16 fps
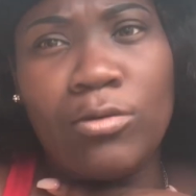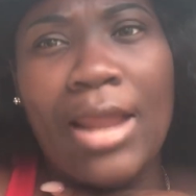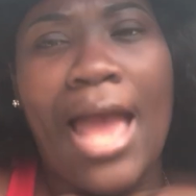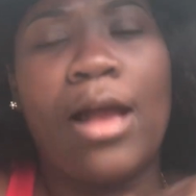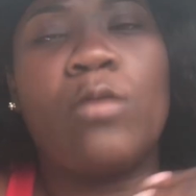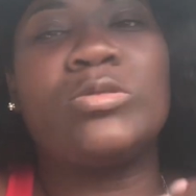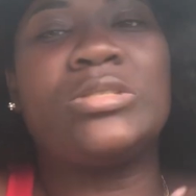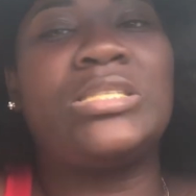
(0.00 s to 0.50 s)
you're
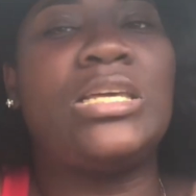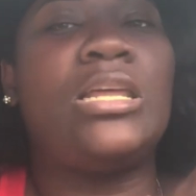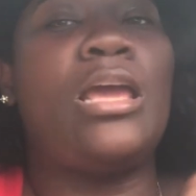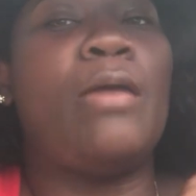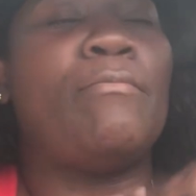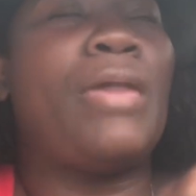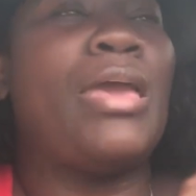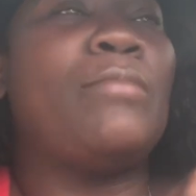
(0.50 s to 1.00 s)
not going to sit
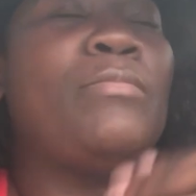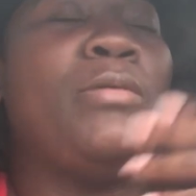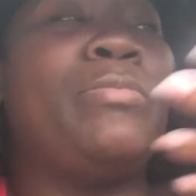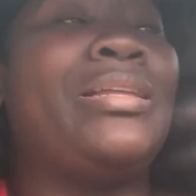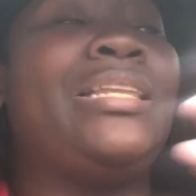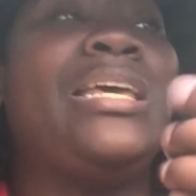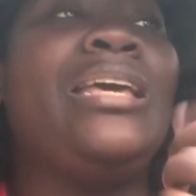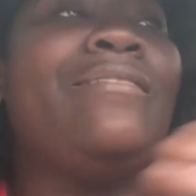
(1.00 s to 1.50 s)
here and make me
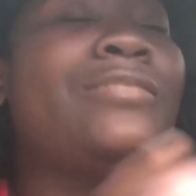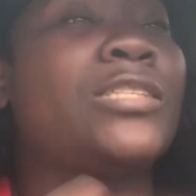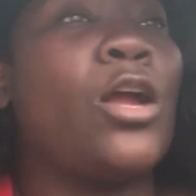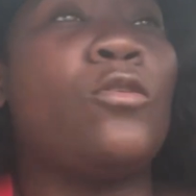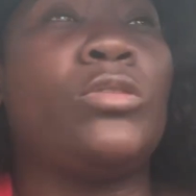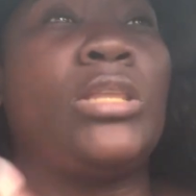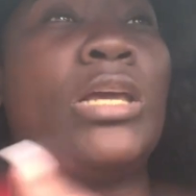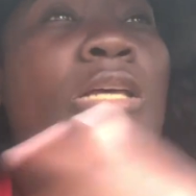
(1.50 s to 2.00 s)
believe
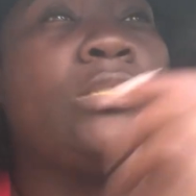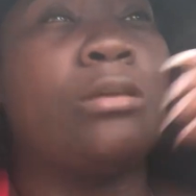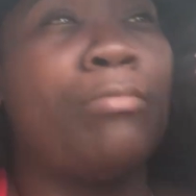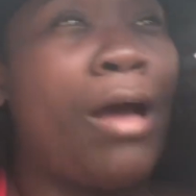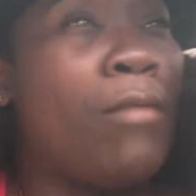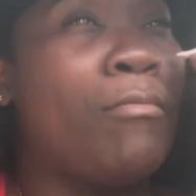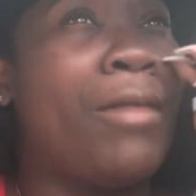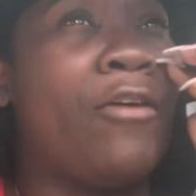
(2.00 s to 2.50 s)
certain things
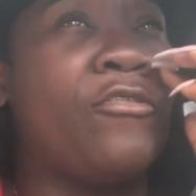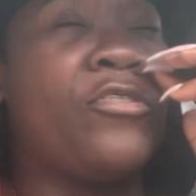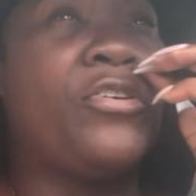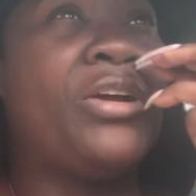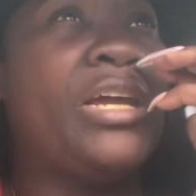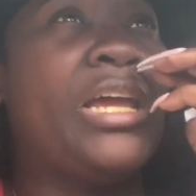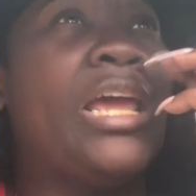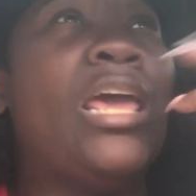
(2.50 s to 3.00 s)
about my
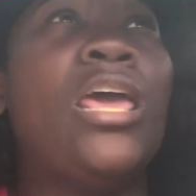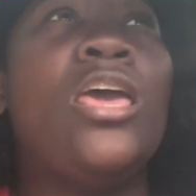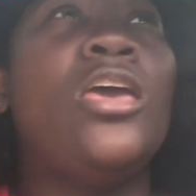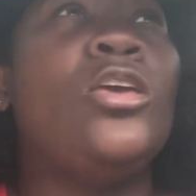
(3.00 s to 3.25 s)
friend.